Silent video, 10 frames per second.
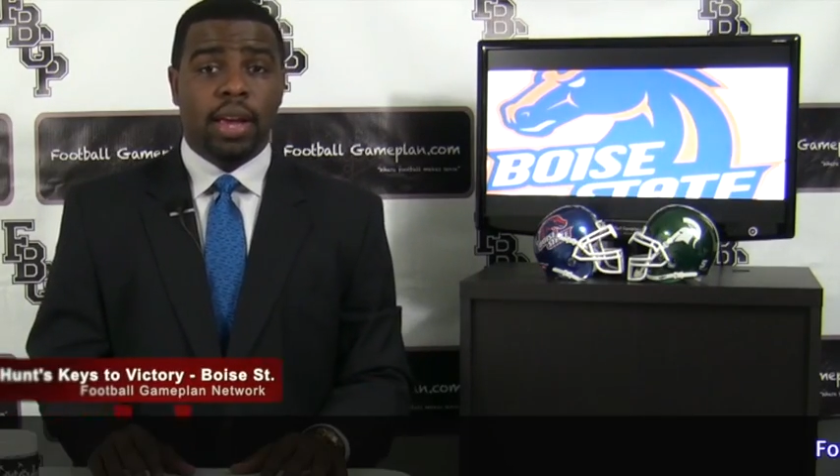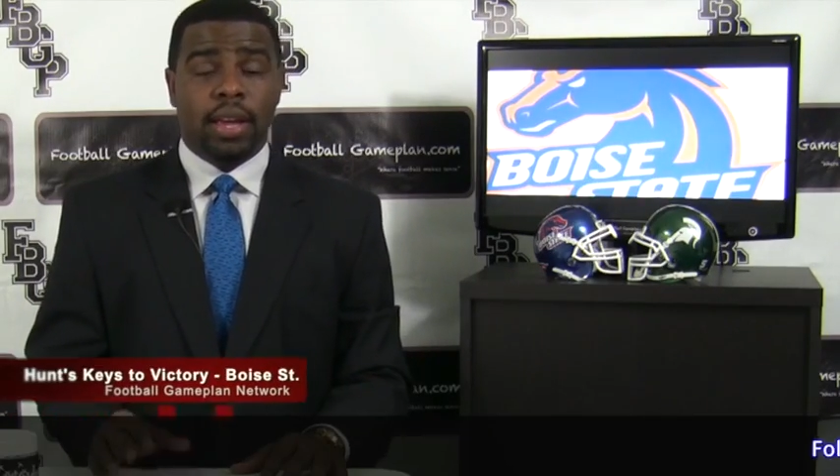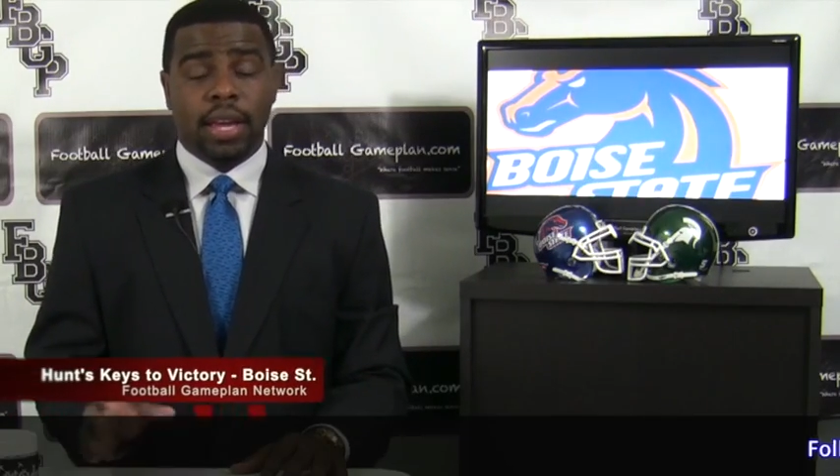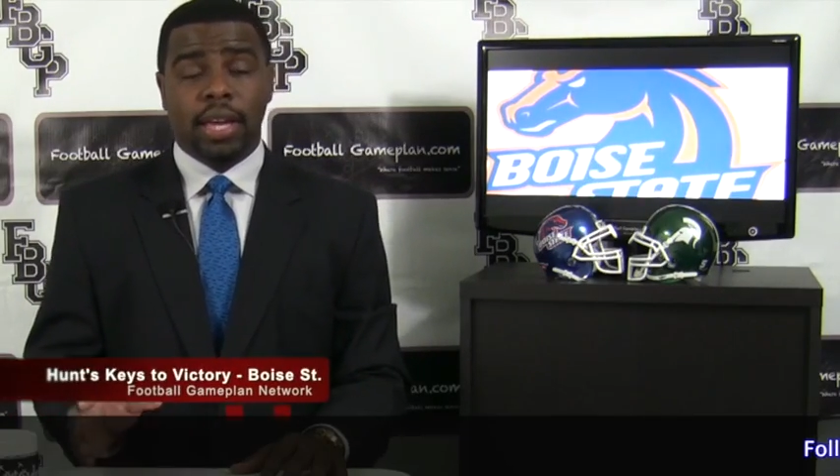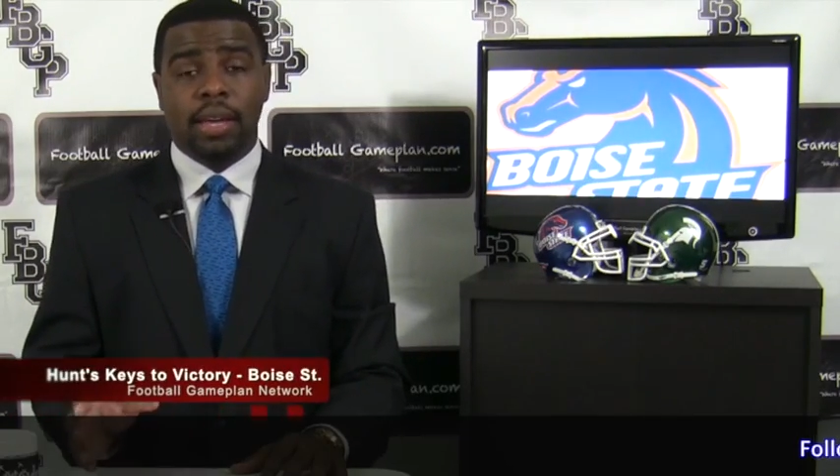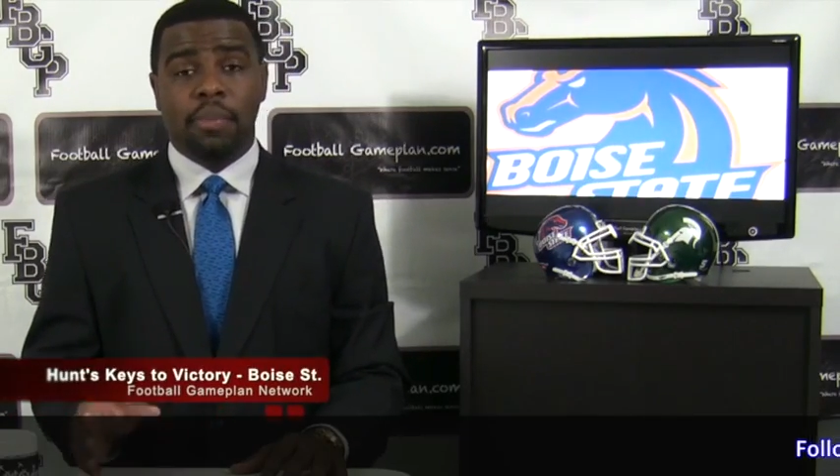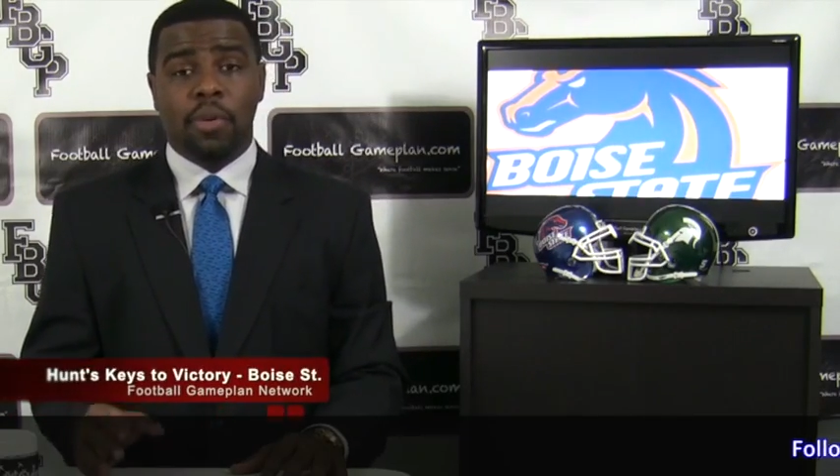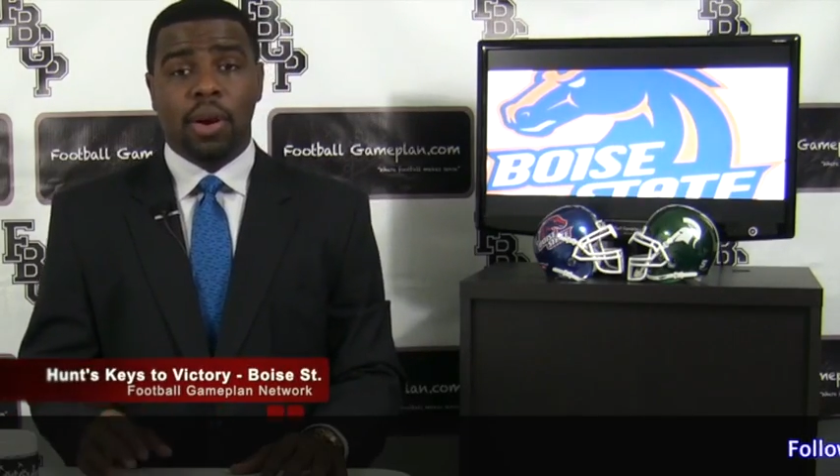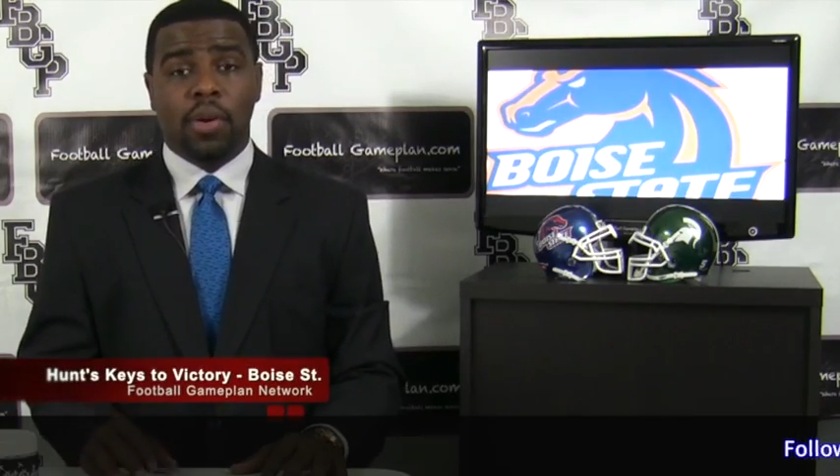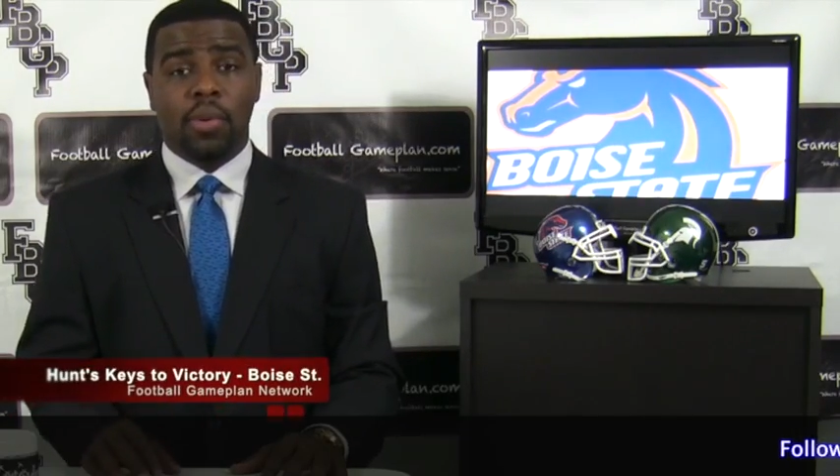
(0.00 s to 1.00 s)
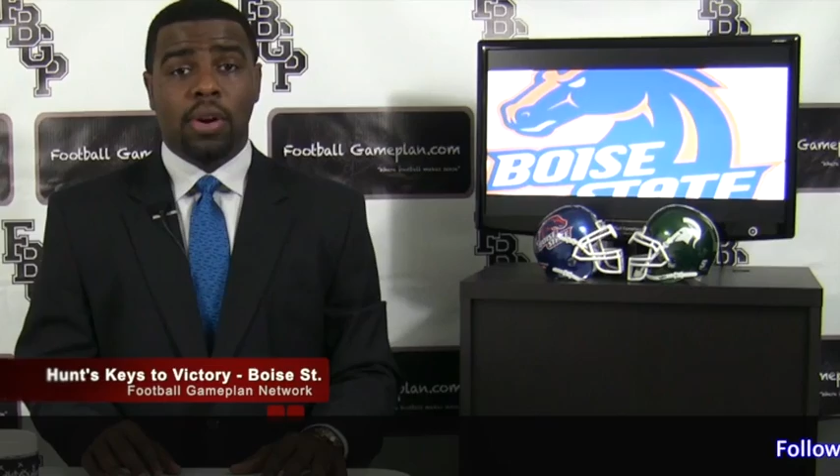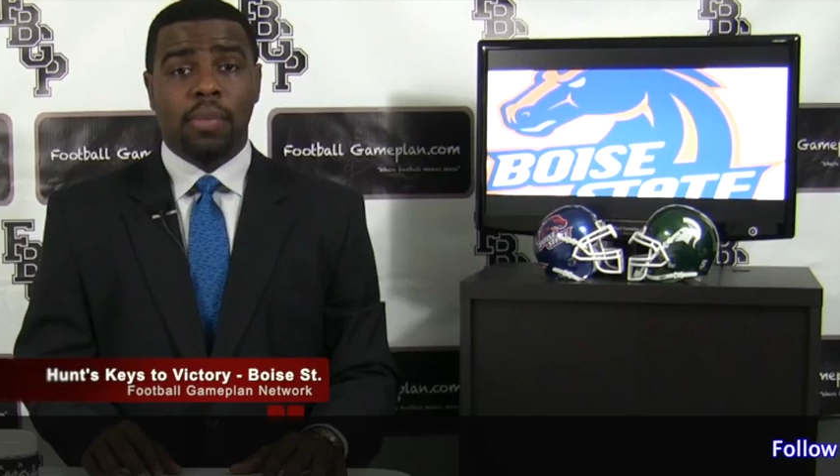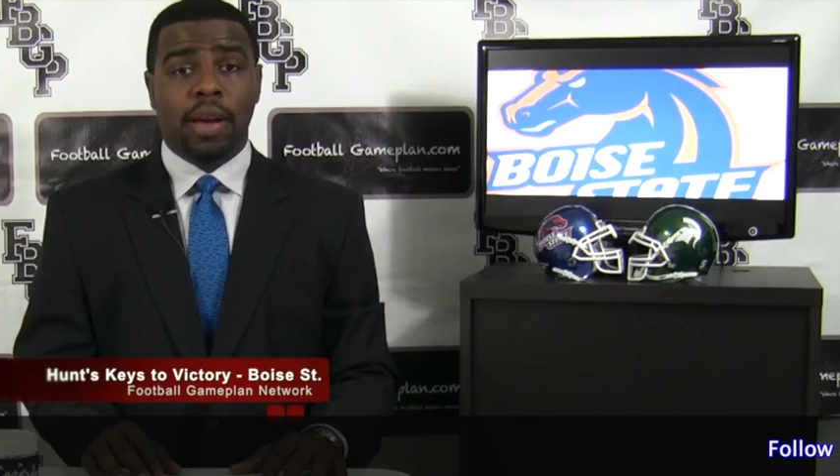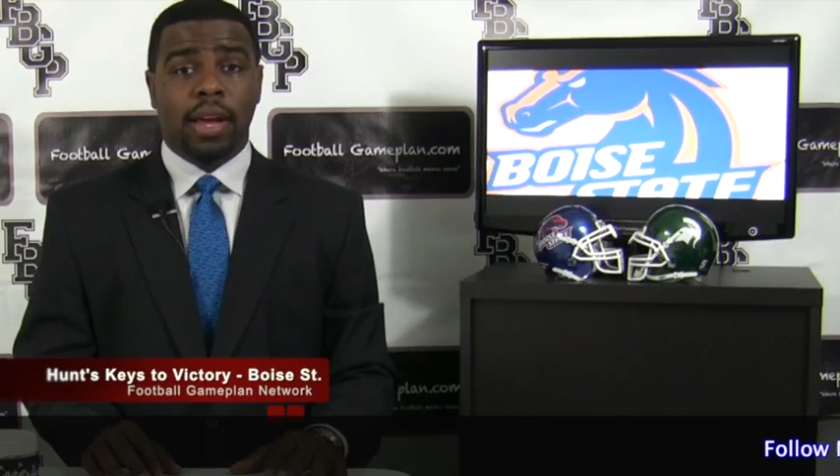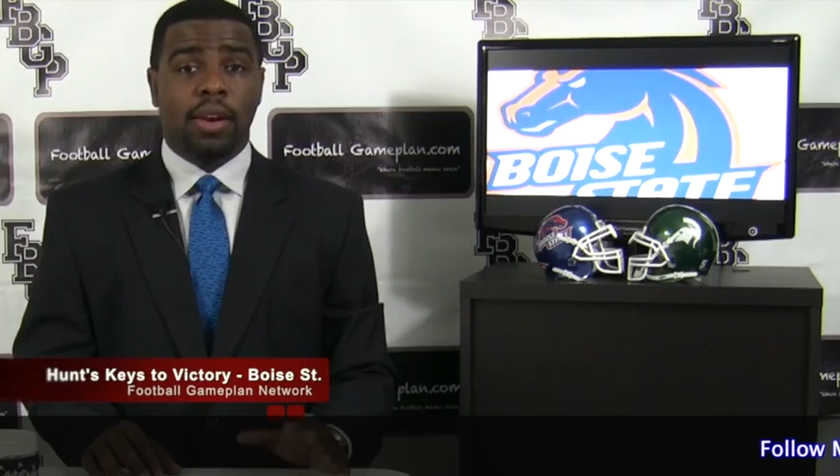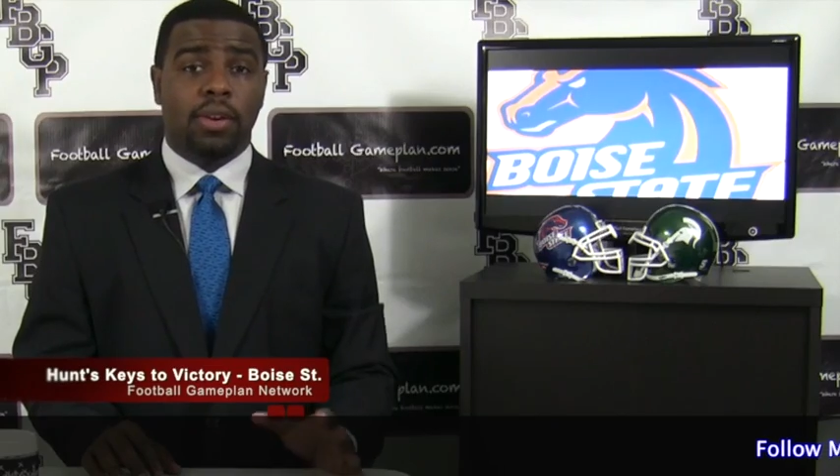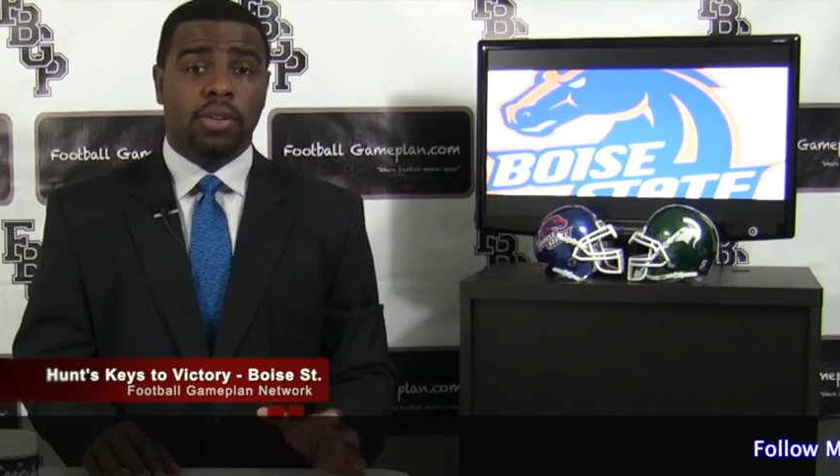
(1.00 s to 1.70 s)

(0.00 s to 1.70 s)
in Kellen Moore at quarterback and